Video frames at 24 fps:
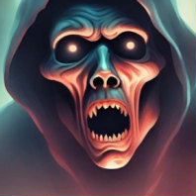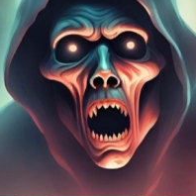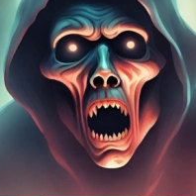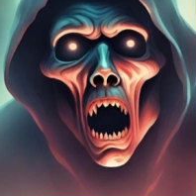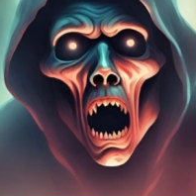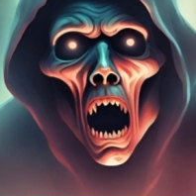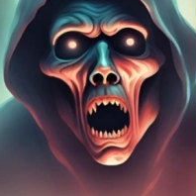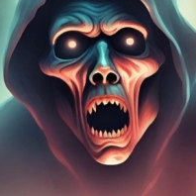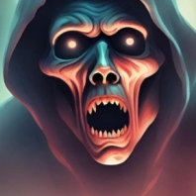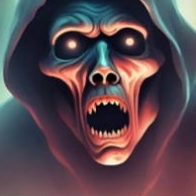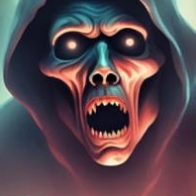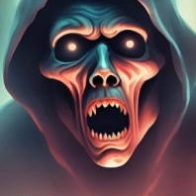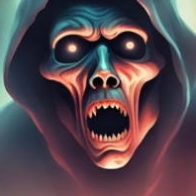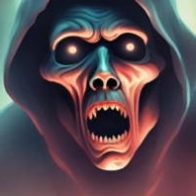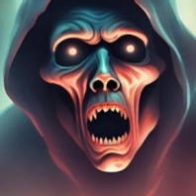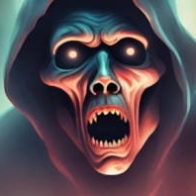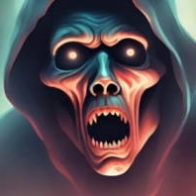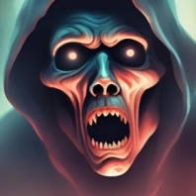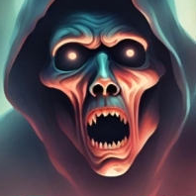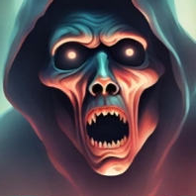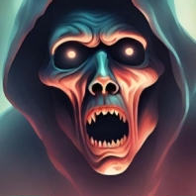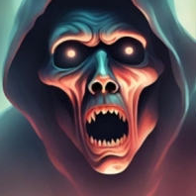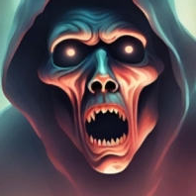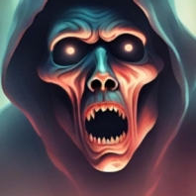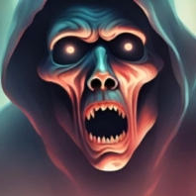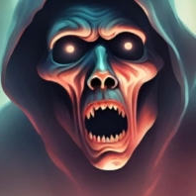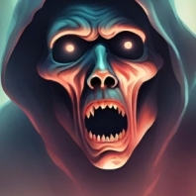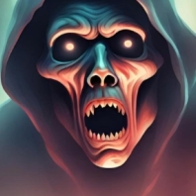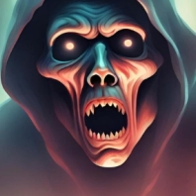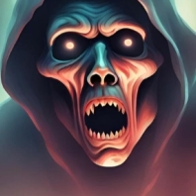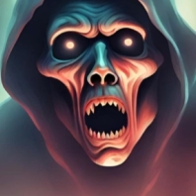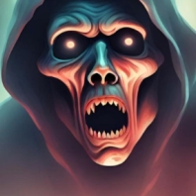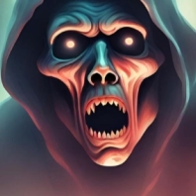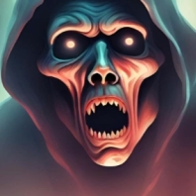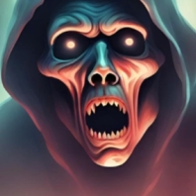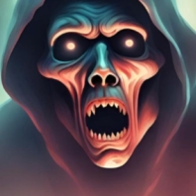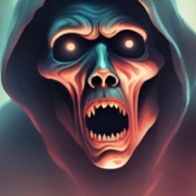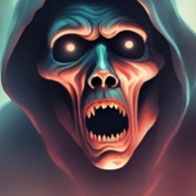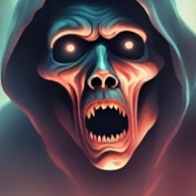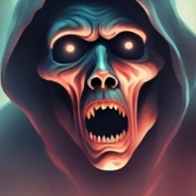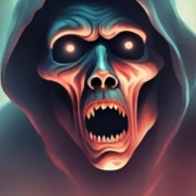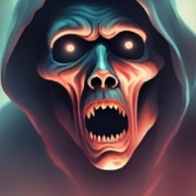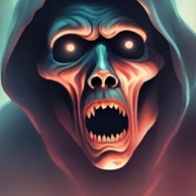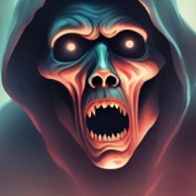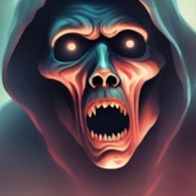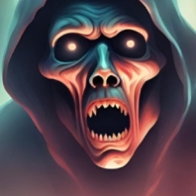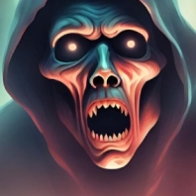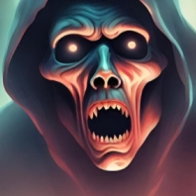With a growl that was less like the cry of
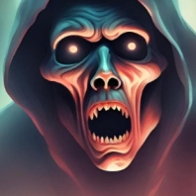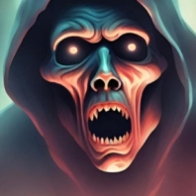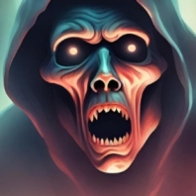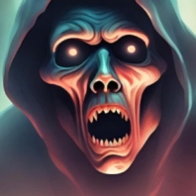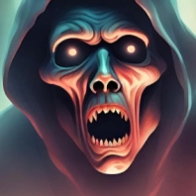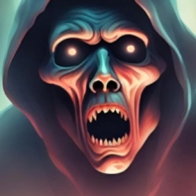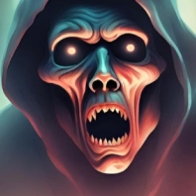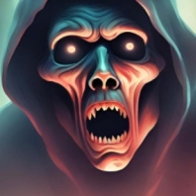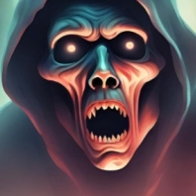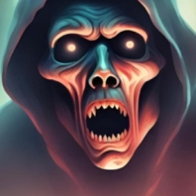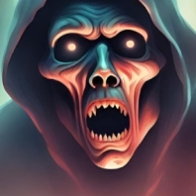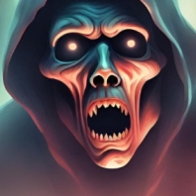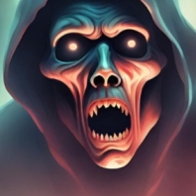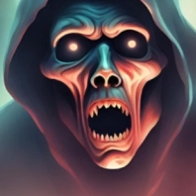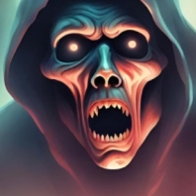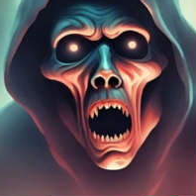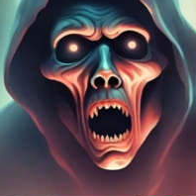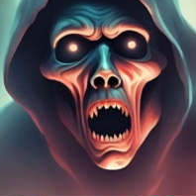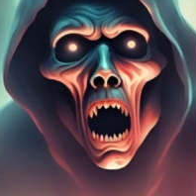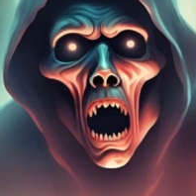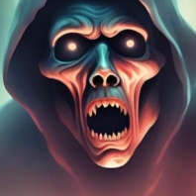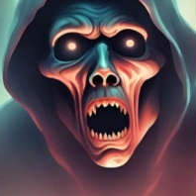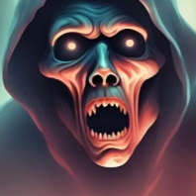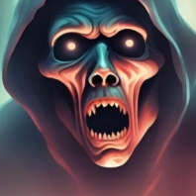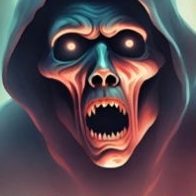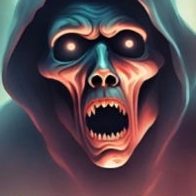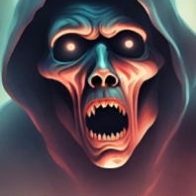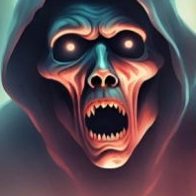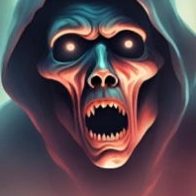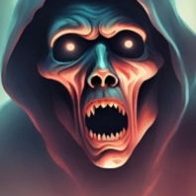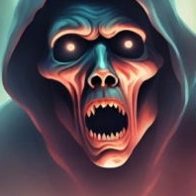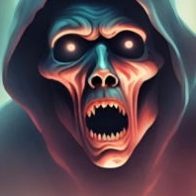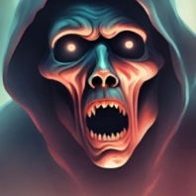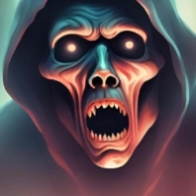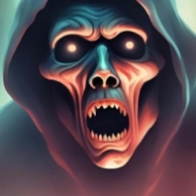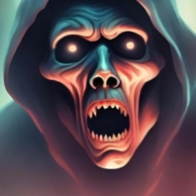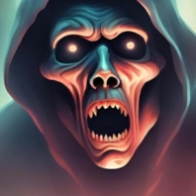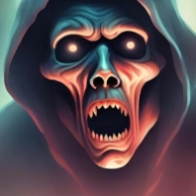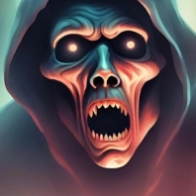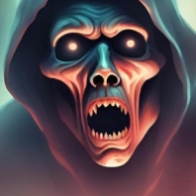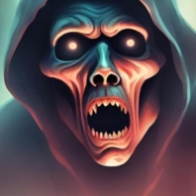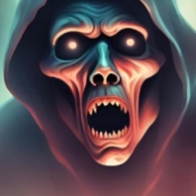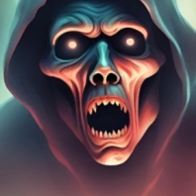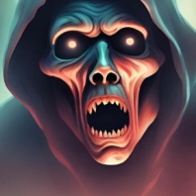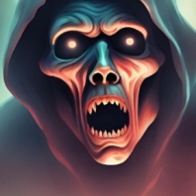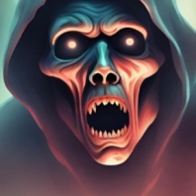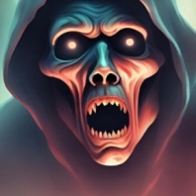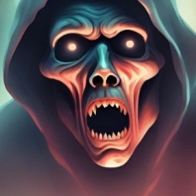a man than the grunt of a charging lion,
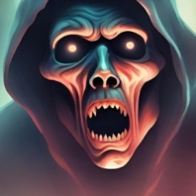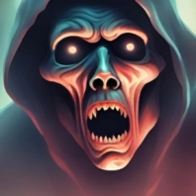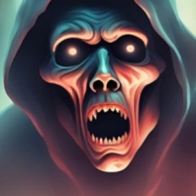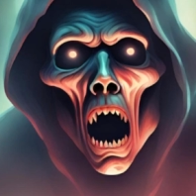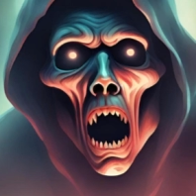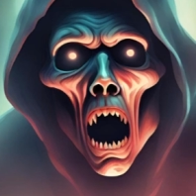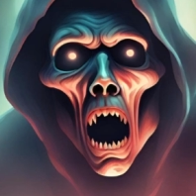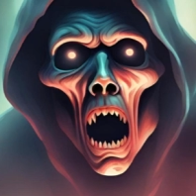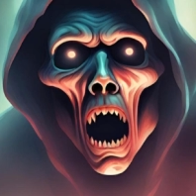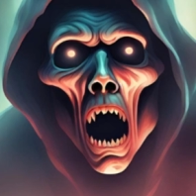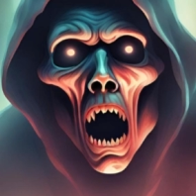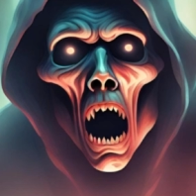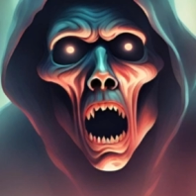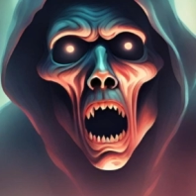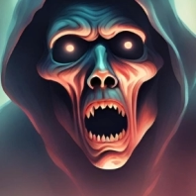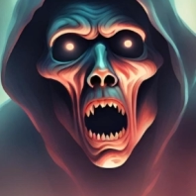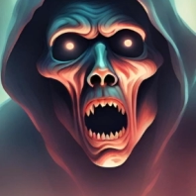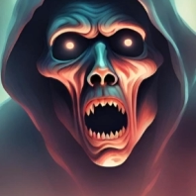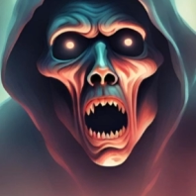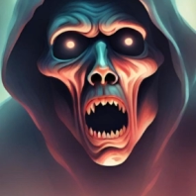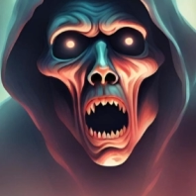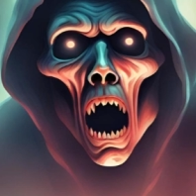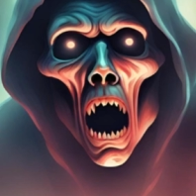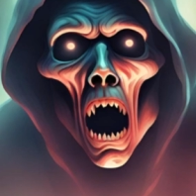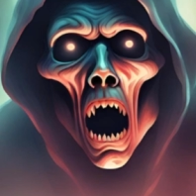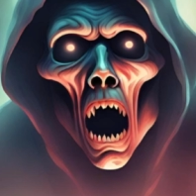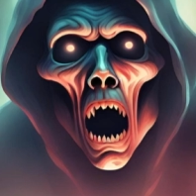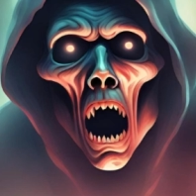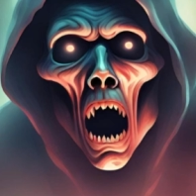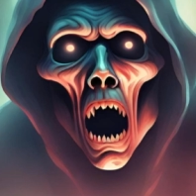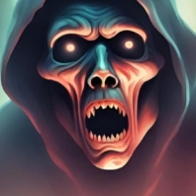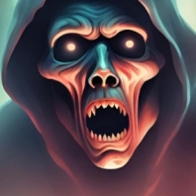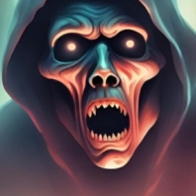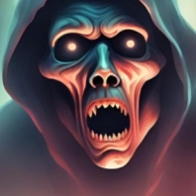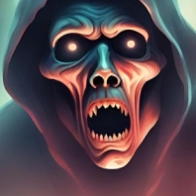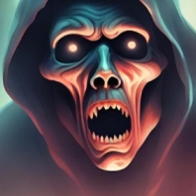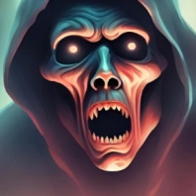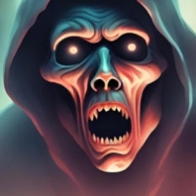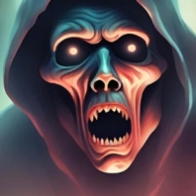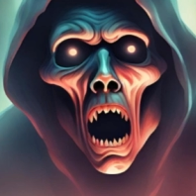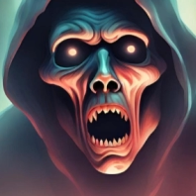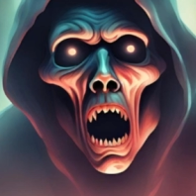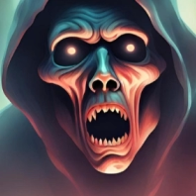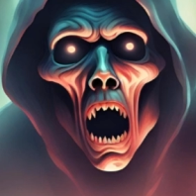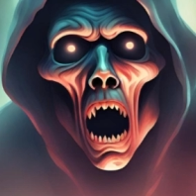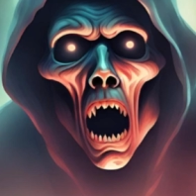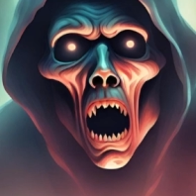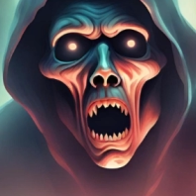McGrath's fierce hands locked
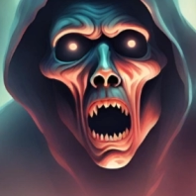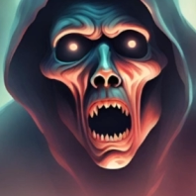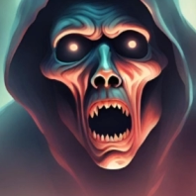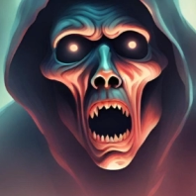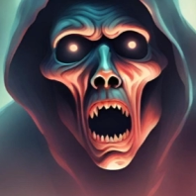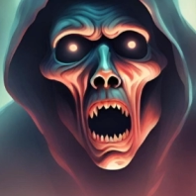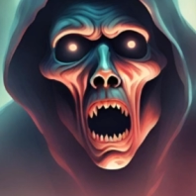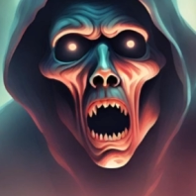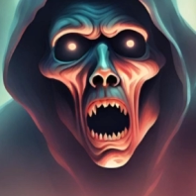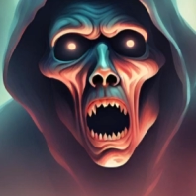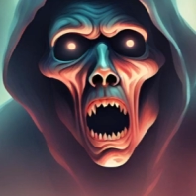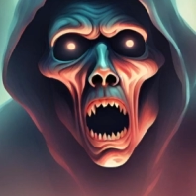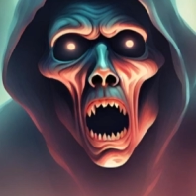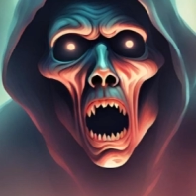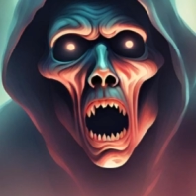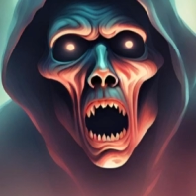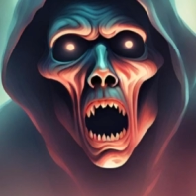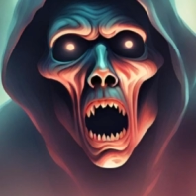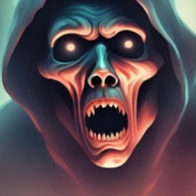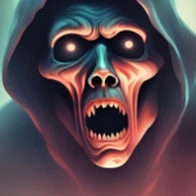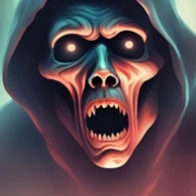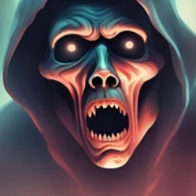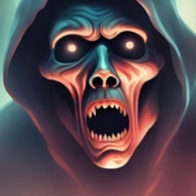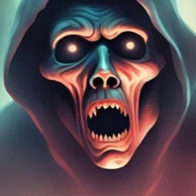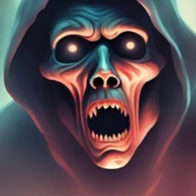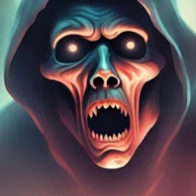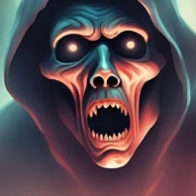about the octoroon's throat.